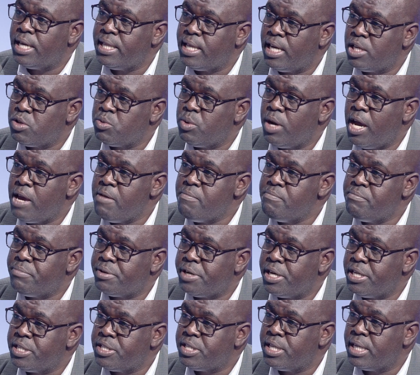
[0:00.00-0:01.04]
that we are
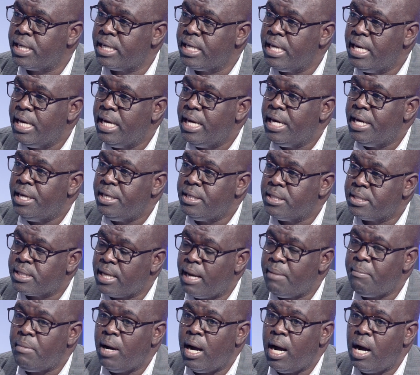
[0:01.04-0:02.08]
embracing is
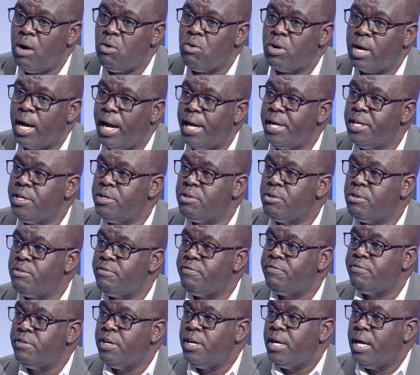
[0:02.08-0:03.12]
somehow kind
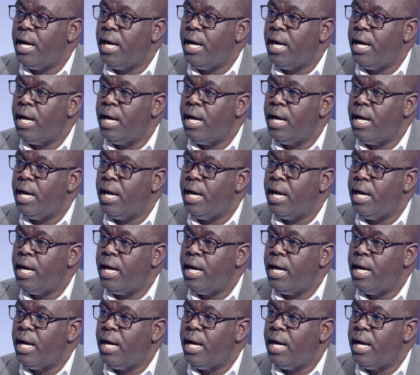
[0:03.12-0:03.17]
of